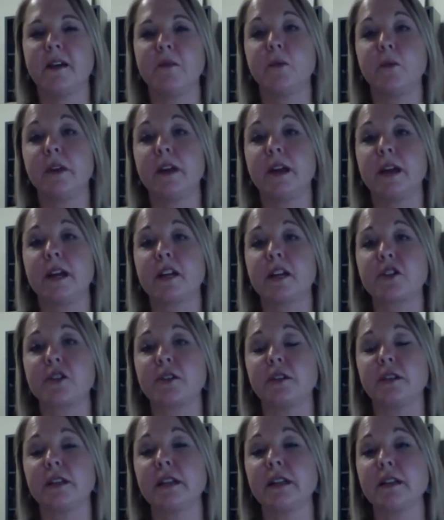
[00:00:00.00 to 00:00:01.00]
We
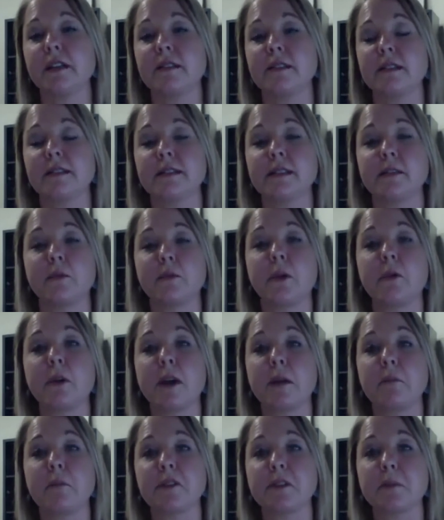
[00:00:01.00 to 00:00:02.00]
actually, since we were
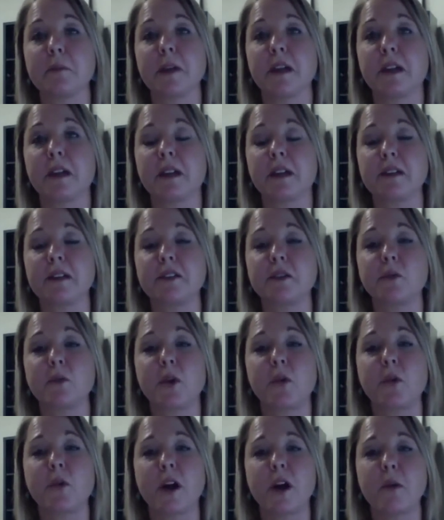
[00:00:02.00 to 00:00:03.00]
able to make it as a
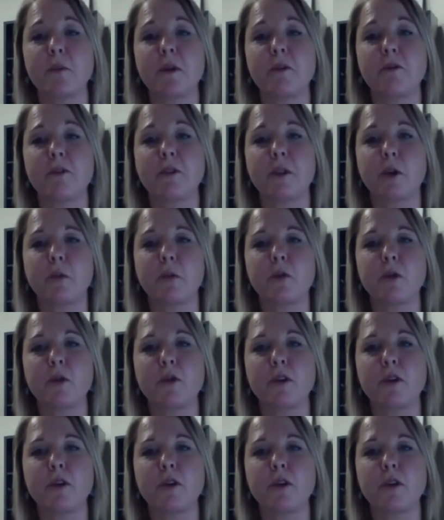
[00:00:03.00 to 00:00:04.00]
requirement for their
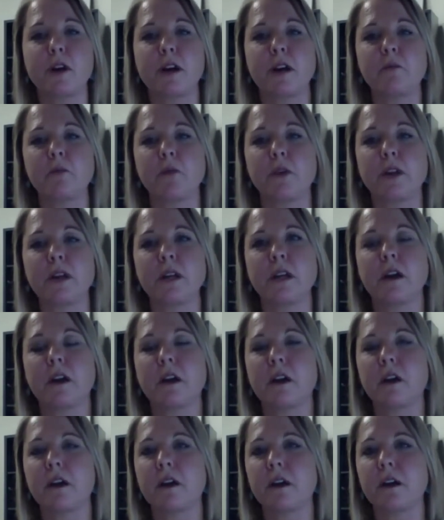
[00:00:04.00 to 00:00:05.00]
program, we
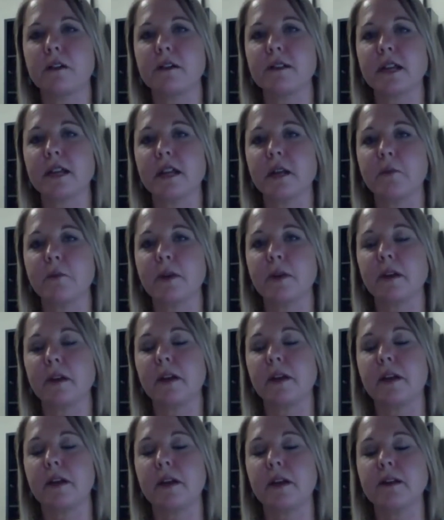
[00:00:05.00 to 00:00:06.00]
are set up
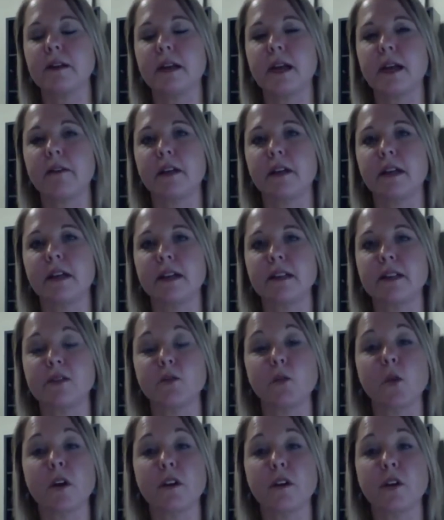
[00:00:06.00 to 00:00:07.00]
having it as
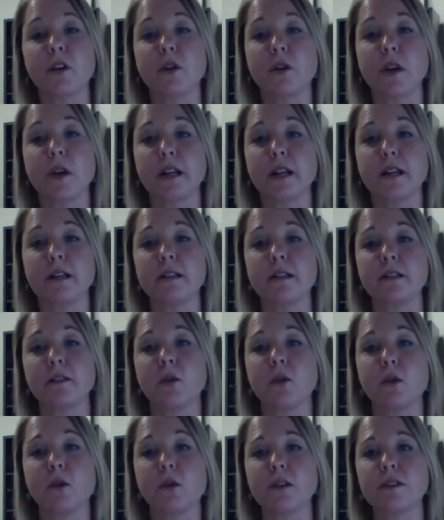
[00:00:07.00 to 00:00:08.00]
1 credit
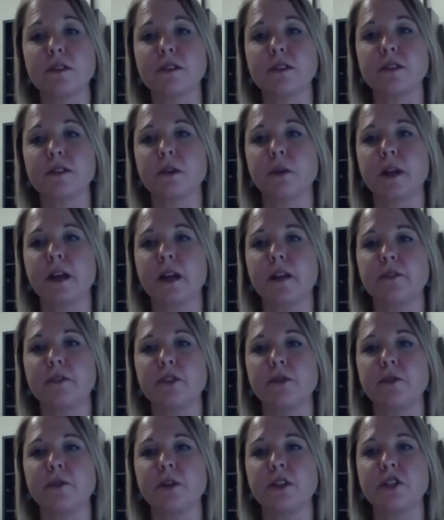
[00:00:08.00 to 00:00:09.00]
course. So we have
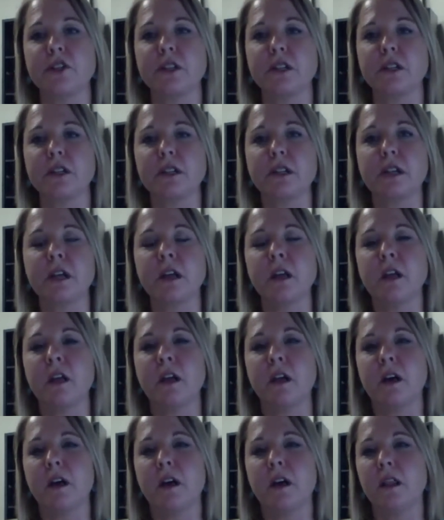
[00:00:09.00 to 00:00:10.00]
tuition
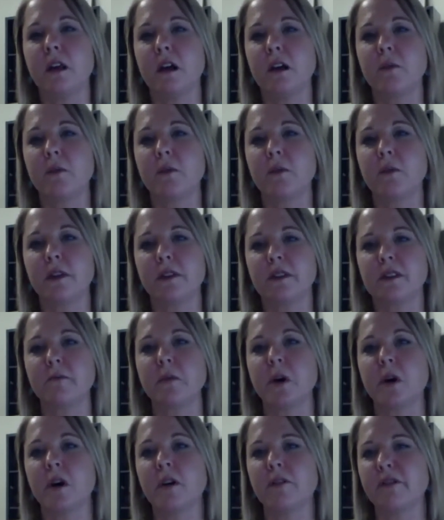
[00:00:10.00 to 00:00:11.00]
along with a
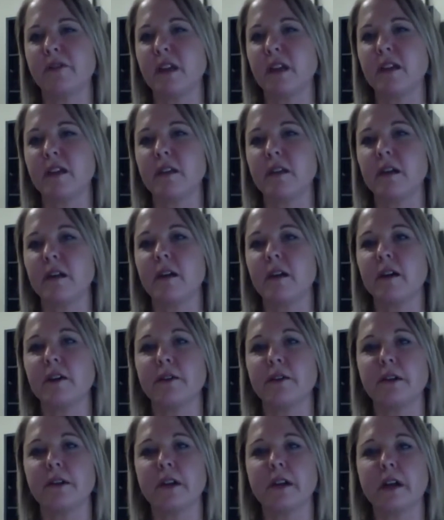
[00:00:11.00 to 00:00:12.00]
small fee there,
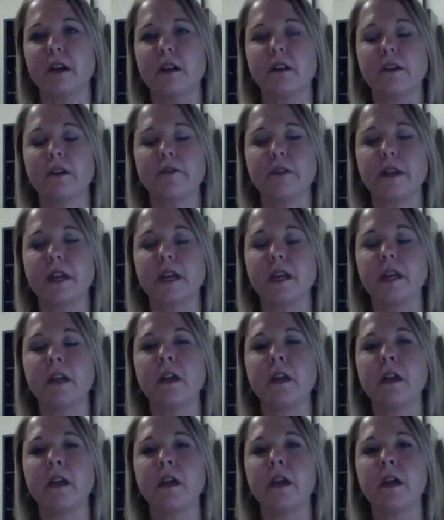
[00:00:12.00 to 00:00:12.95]
$30 fee.